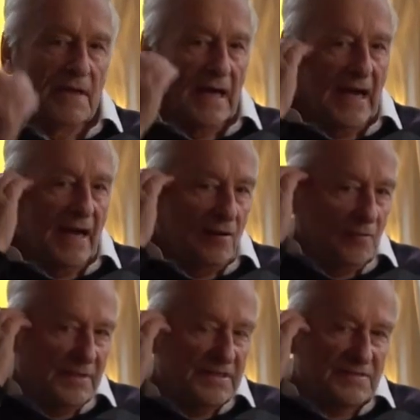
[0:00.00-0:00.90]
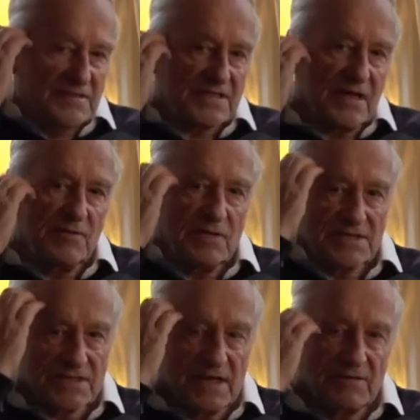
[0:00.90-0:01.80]
AUM is the soundless
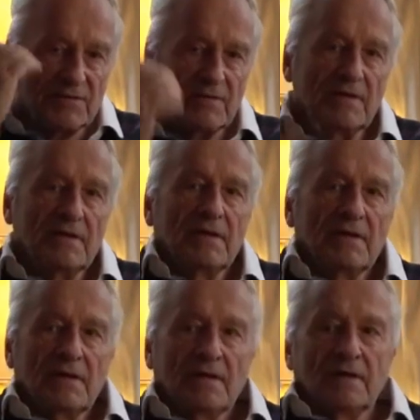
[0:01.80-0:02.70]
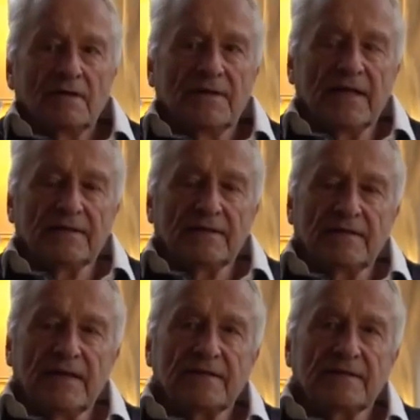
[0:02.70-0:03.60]
sound that
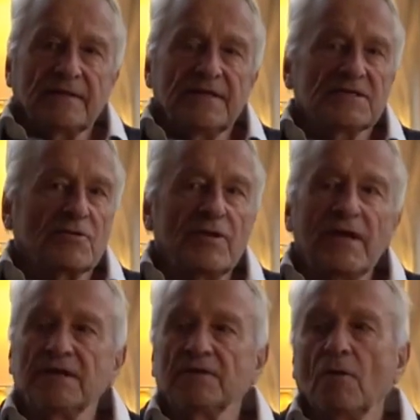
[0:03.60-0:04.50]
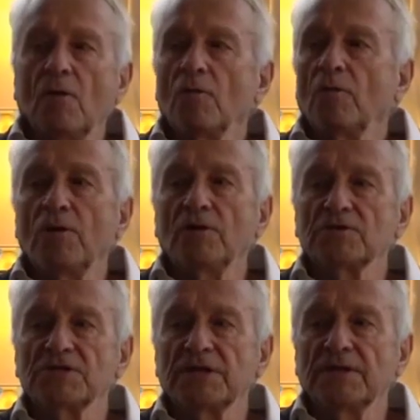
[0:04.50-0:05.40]
is creating the whole world you
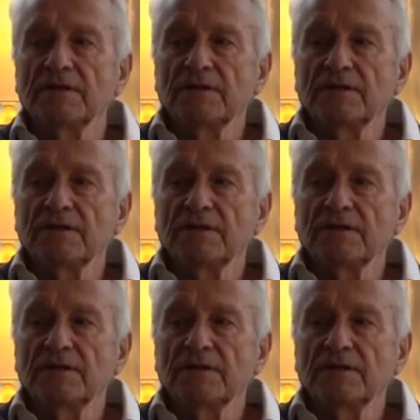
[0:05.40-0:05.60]
see.